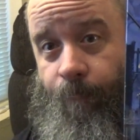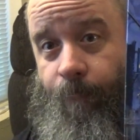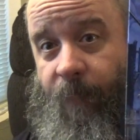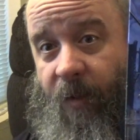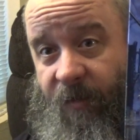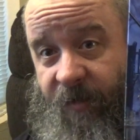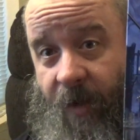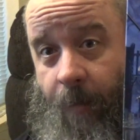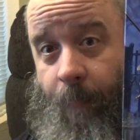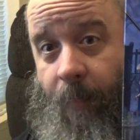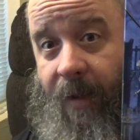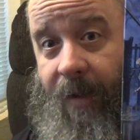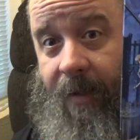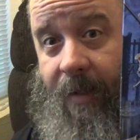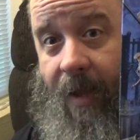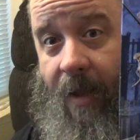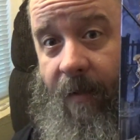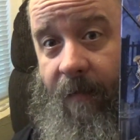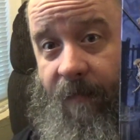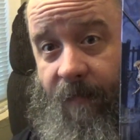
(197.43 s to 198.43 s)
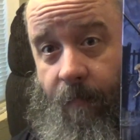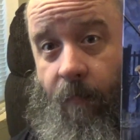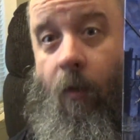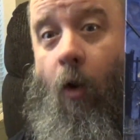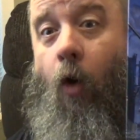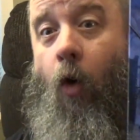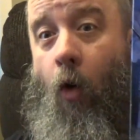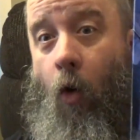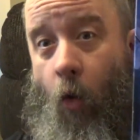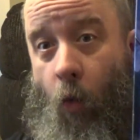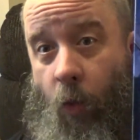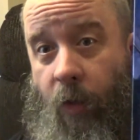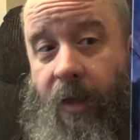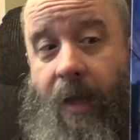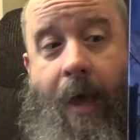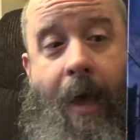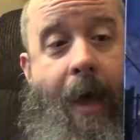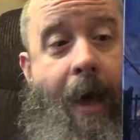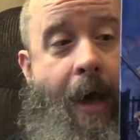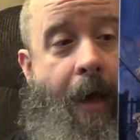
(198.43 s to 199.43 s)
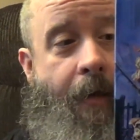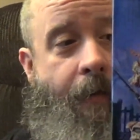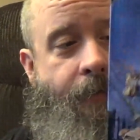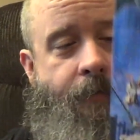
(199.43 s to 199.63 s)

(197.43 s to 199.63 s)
the jet bike guys, oh yeah.